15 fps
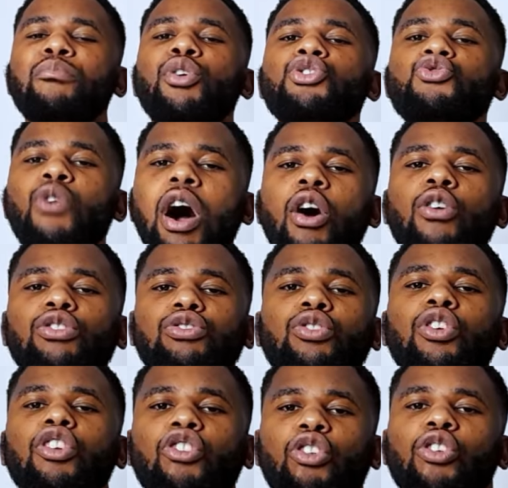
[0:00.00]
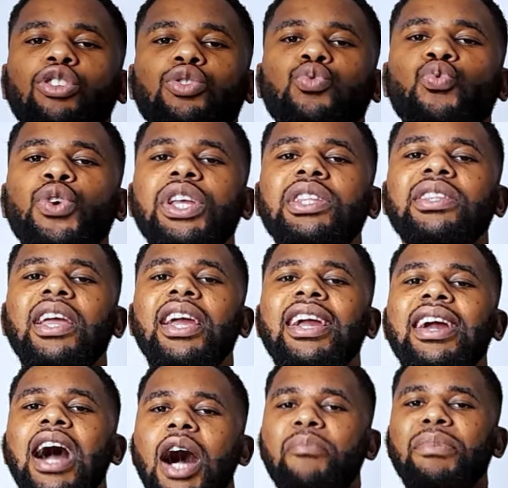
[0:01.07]
but you are also clothed with
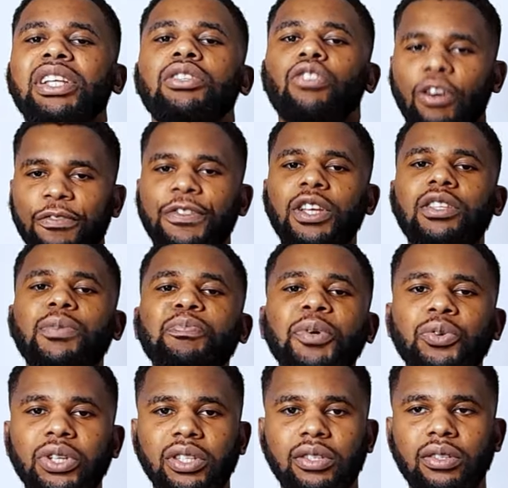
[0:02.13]
the garment of the spirit.